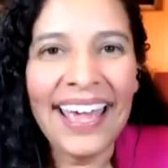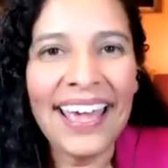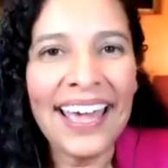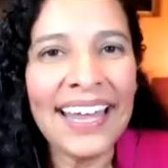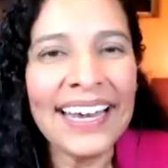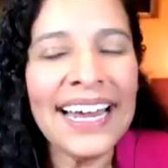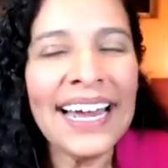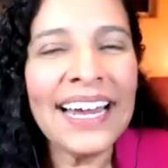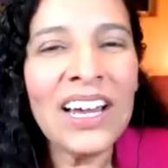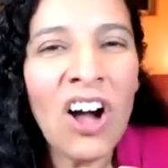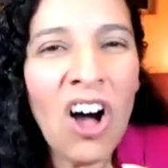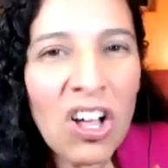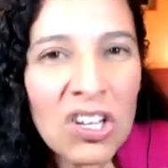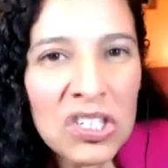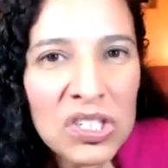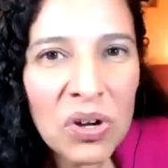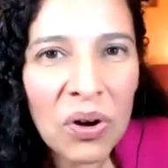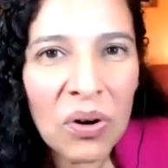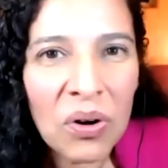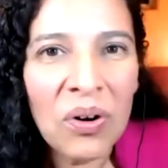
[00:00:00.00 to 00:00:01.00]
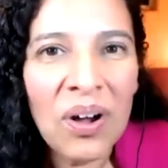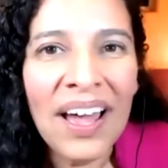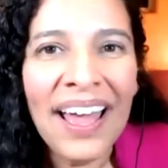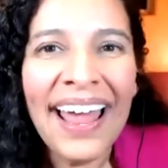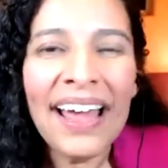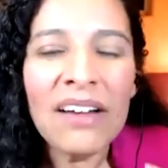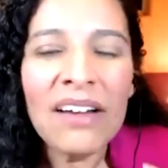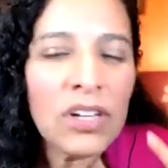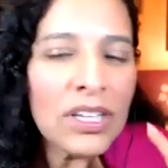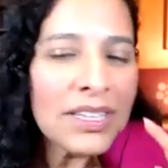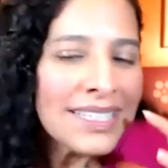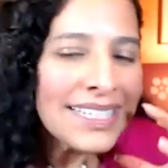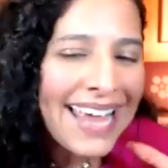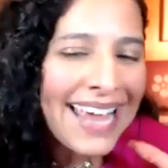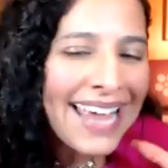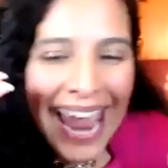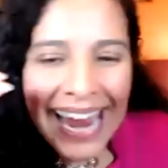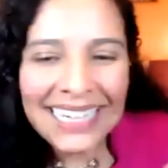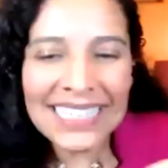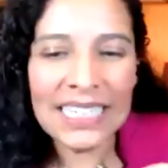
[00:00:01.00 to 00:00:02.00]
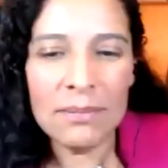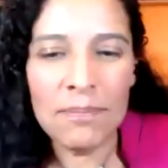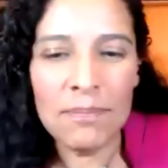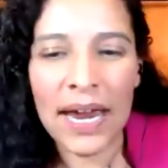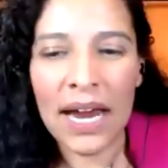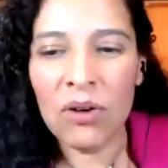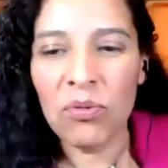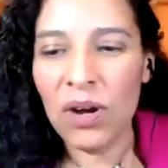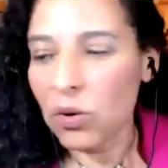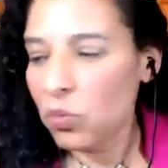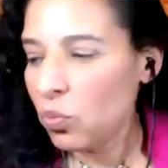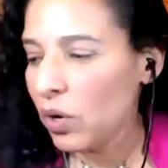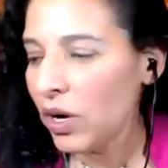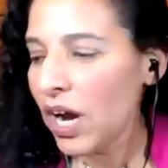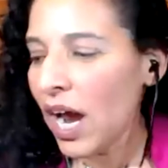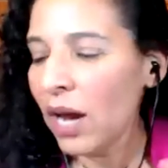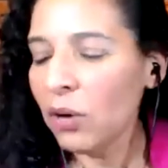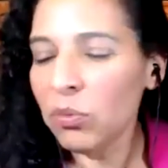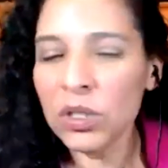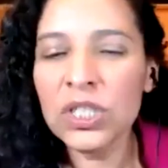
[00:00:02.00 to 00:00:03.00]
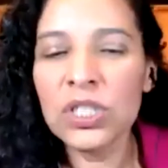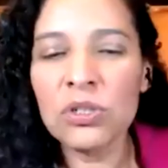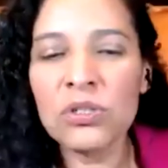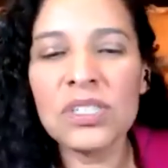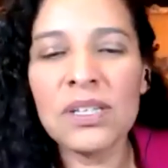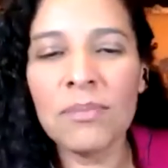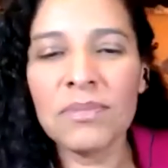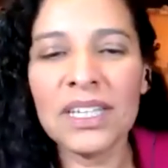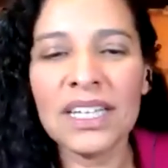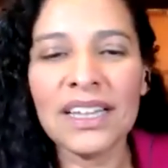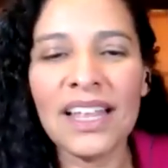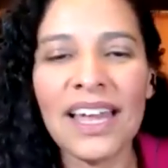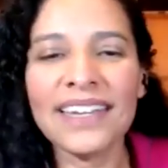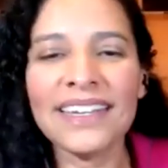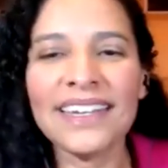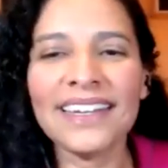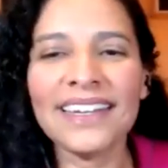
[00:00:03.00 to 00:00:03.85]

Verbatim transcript: And I also have all this acting background where I would do something like,